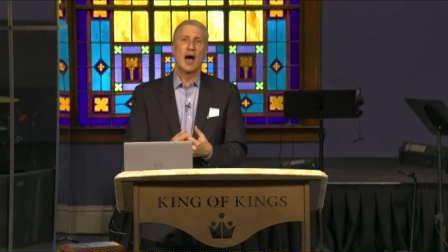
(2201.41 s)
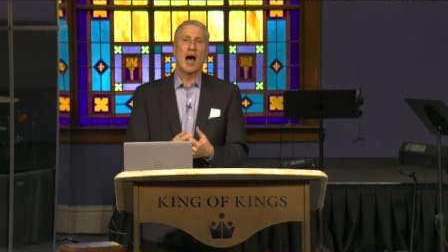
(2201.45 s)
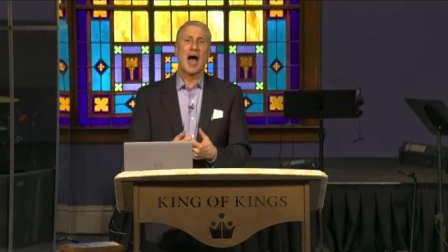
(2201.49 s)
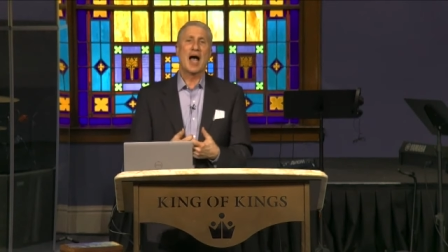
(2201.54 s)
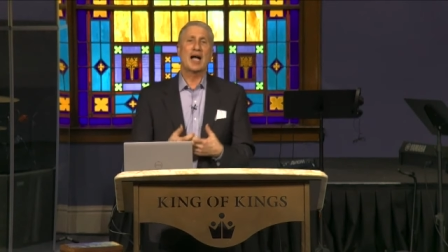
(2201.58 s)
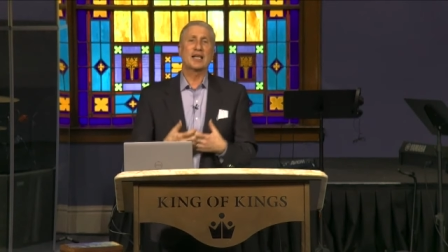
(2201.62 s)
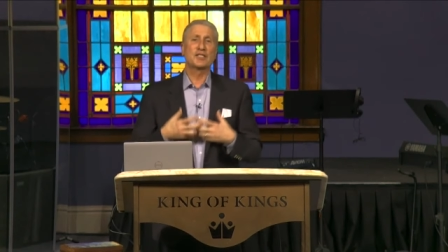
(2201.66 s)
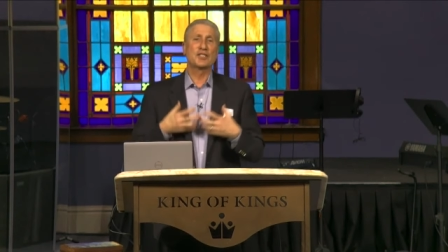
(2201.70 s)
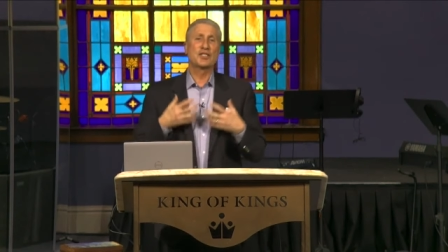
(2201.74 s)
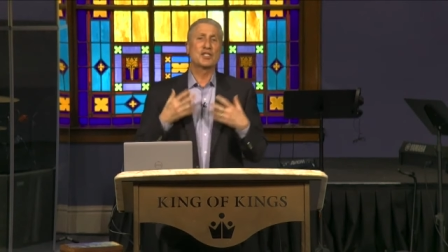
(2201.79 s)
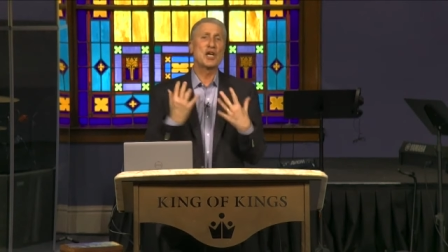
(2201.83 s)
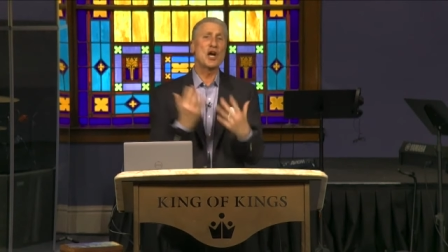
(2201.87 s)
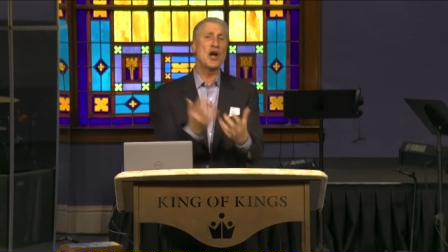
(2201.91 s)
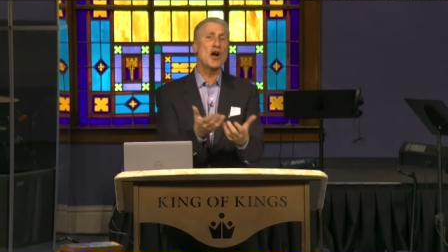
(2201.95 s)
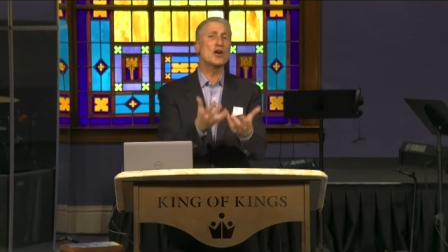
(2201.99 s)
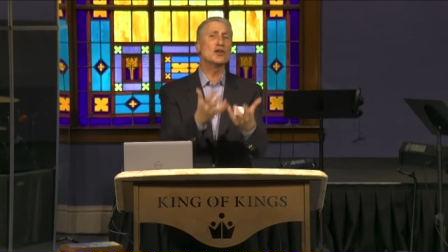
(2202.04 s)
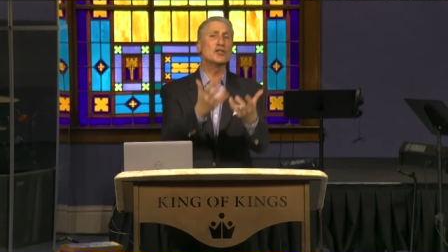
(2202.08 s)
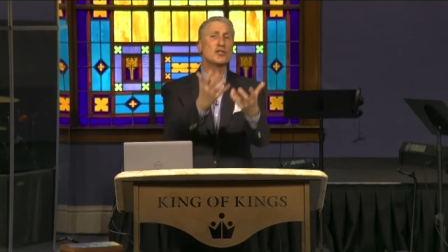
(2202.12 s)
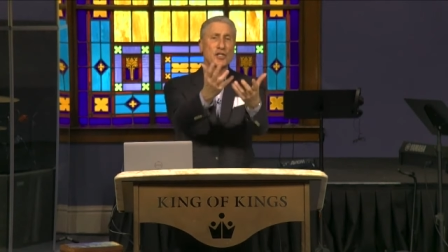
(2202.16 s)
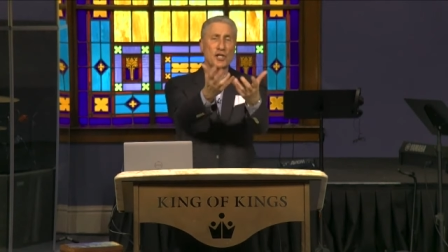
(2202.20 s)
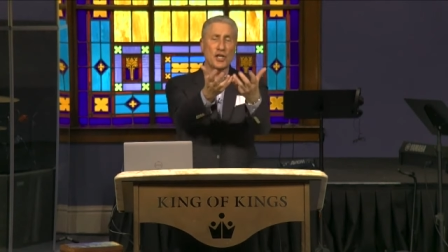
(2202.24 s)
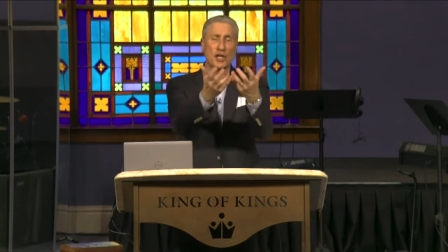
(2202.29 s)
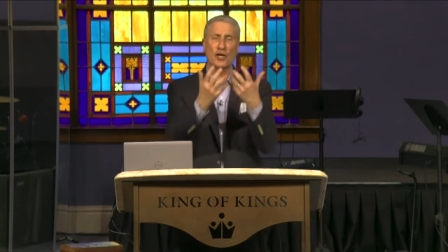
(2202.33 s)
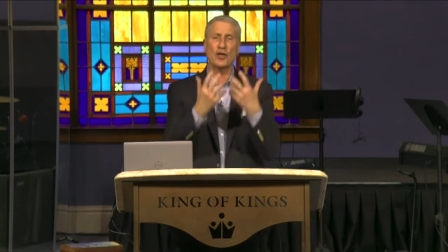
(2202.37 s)
I
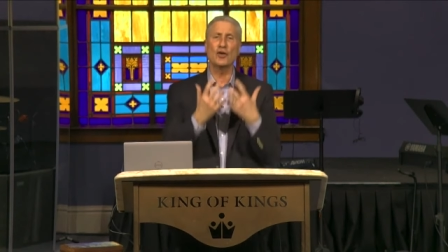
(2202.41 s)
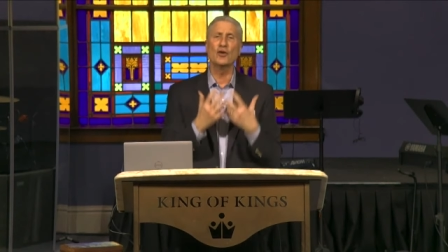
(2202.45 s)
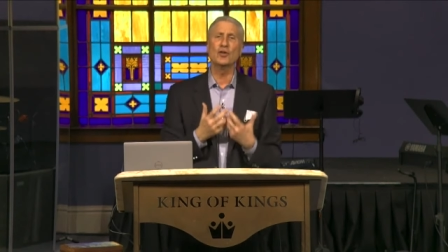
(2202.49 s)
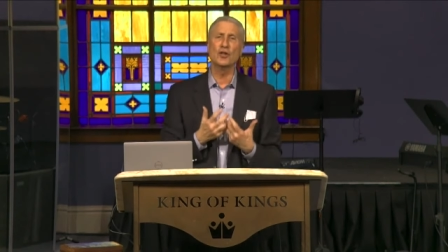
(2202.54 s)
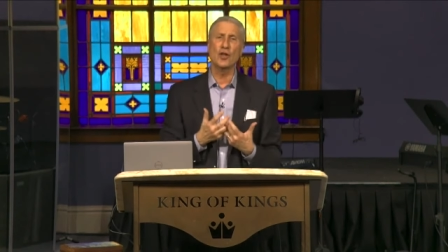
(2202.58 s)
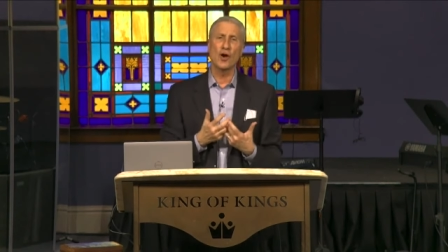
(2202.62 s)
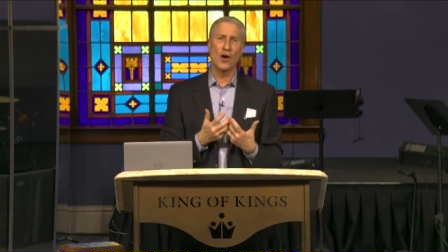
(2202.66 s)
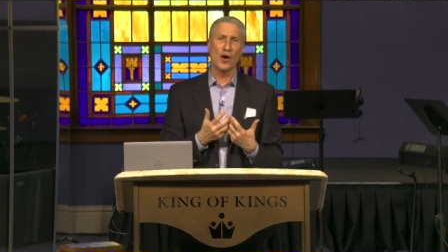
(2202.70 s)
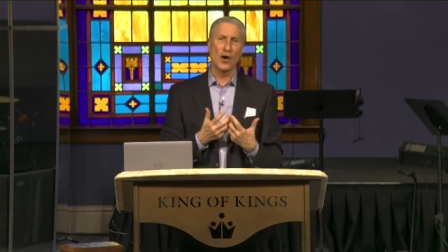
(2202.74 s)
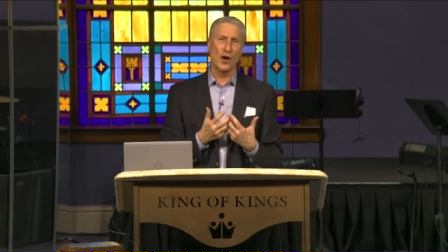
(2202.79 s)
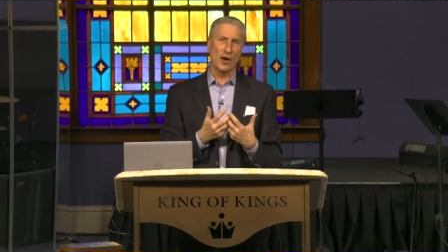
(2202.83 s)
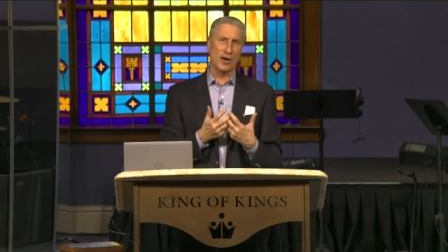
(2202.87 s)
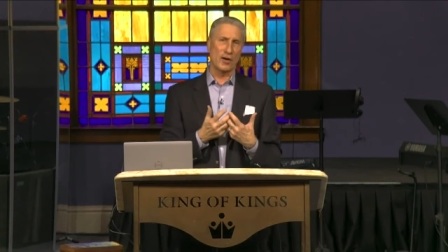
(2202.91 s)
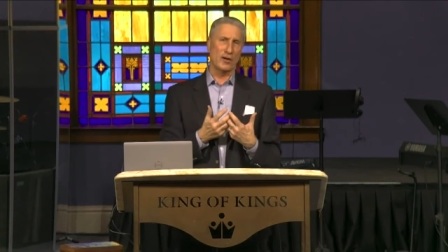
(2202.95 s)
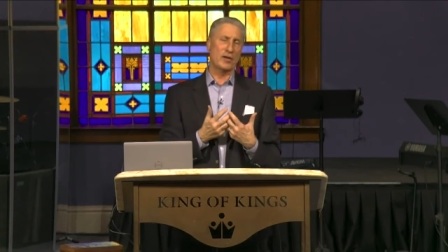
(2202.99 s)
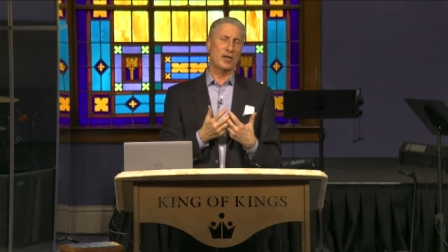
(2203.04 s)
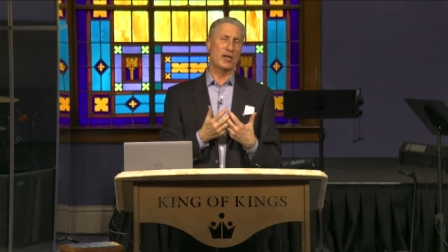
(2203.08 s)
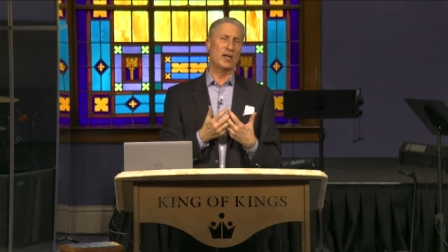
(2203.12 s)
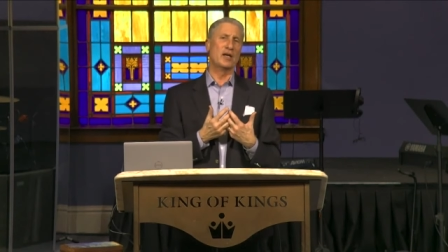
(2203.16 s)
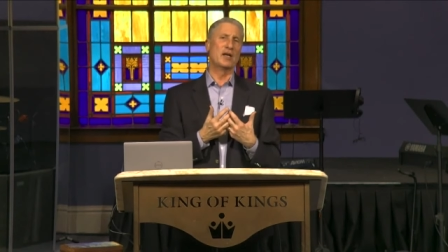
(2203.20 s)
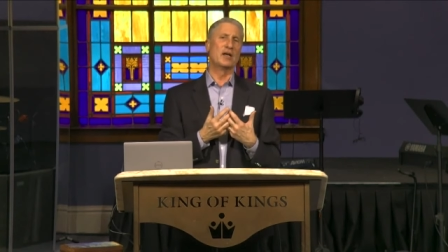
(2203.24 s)
turn to you, Lord,